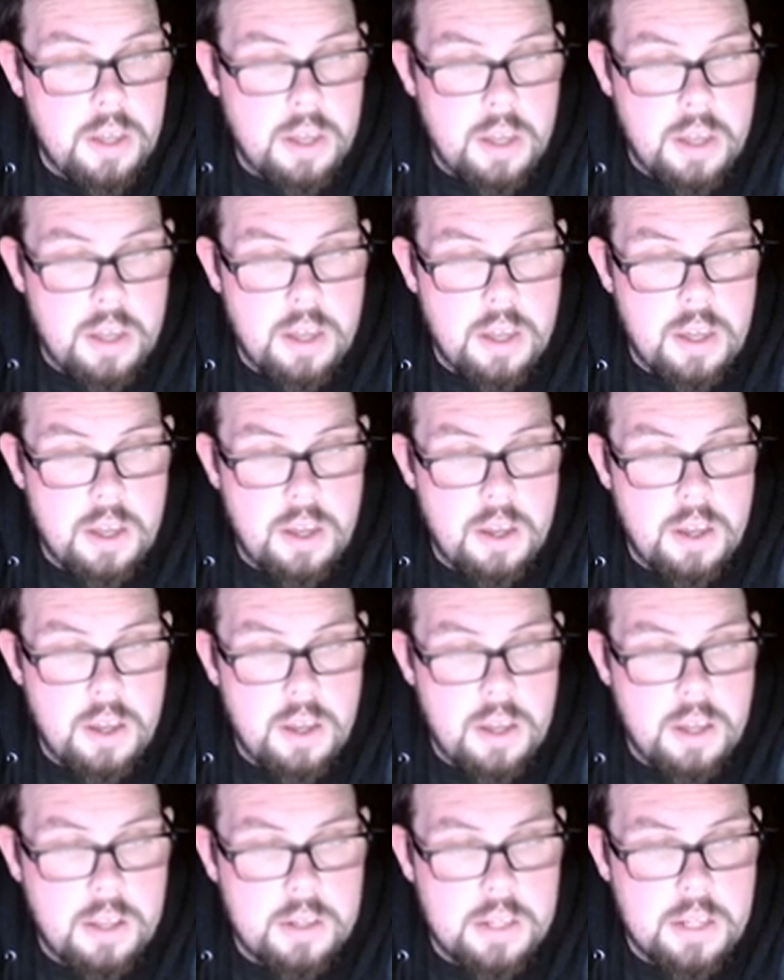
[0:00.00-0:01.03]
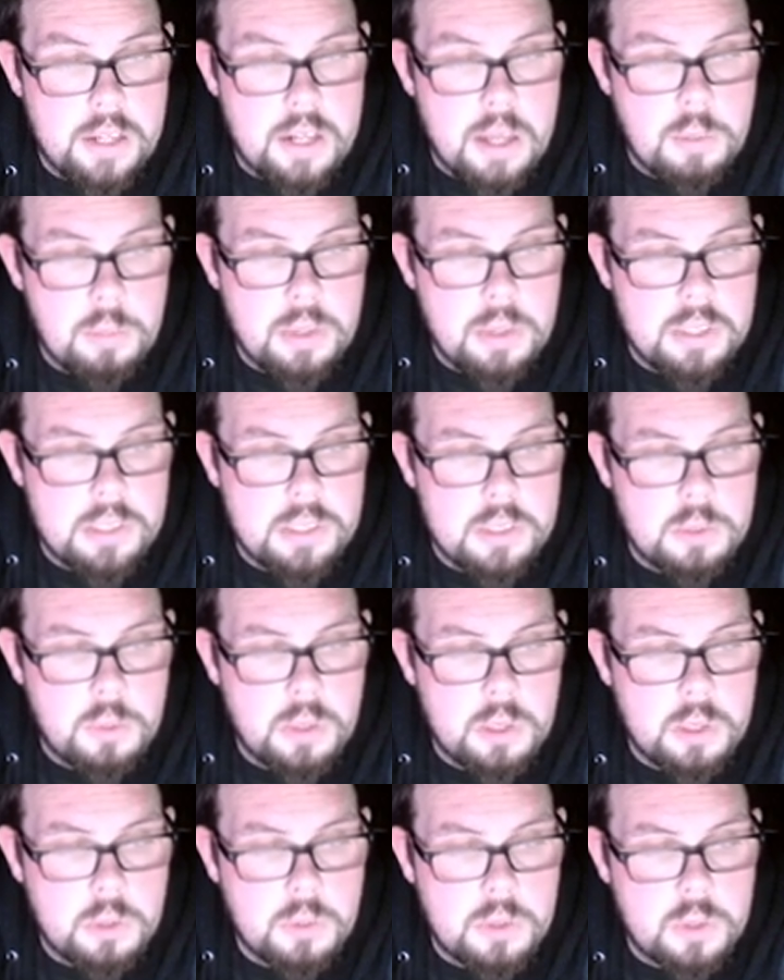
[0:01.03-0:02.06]
And then Ant-Man says
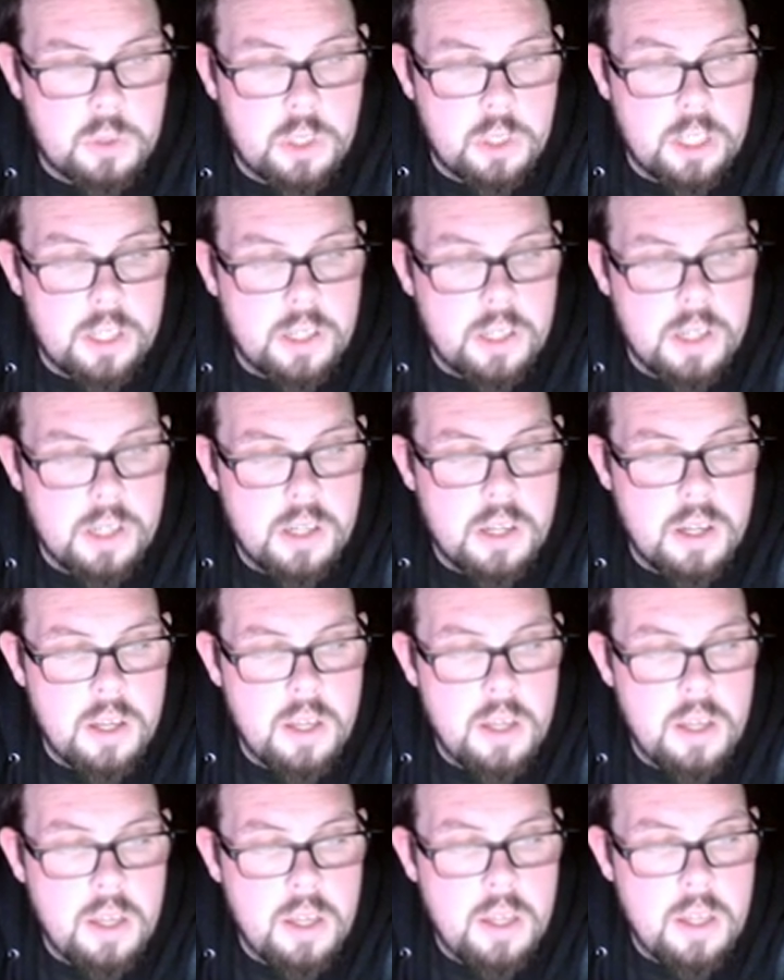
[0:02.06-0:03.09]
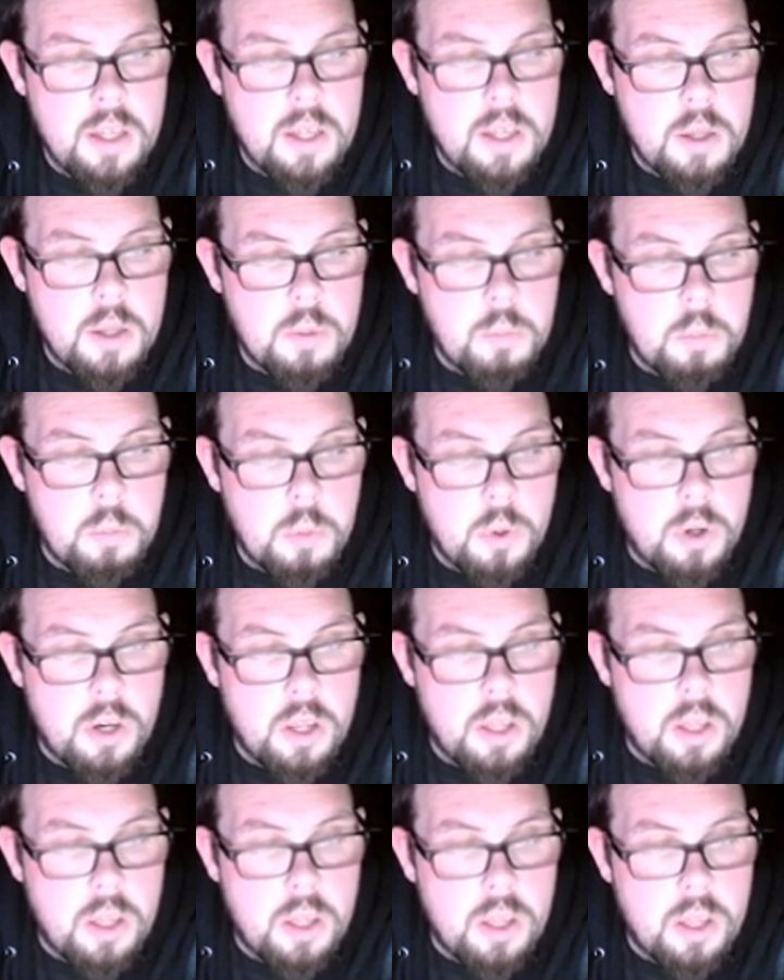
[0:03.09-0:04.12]
2023. But,
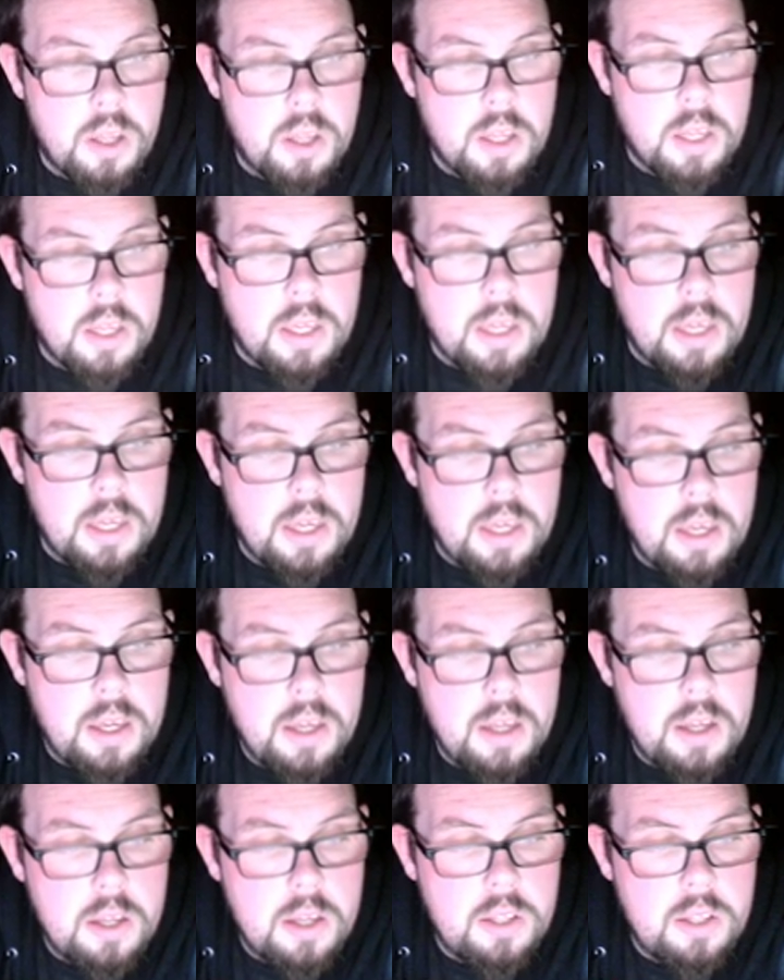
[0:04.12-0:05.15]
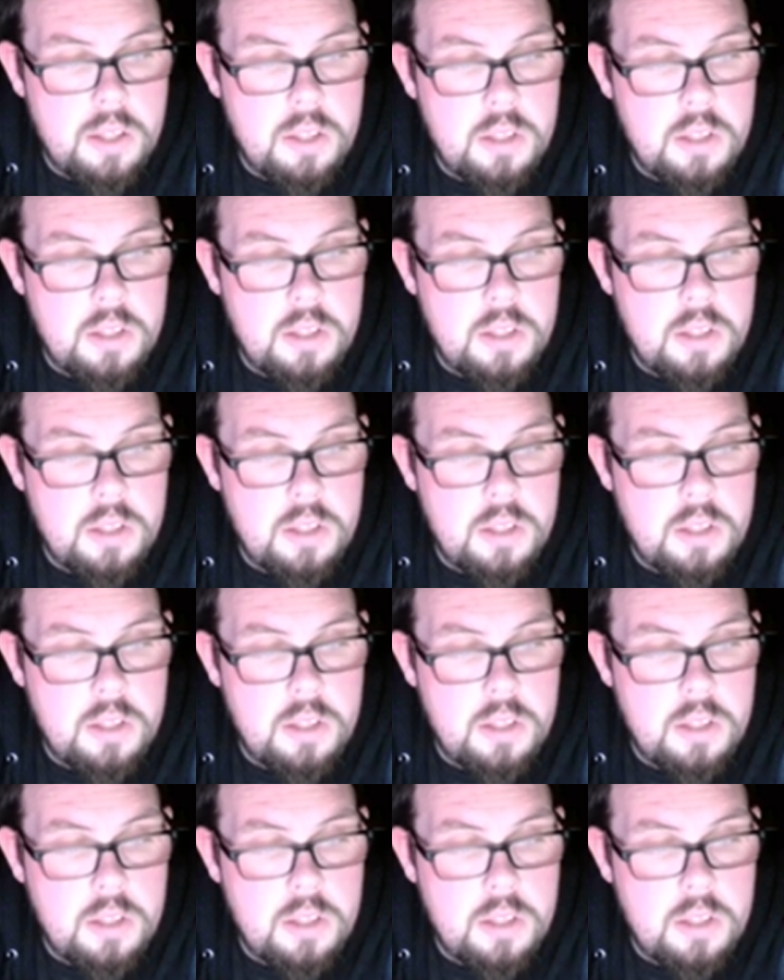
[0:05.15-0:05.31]
yeah, I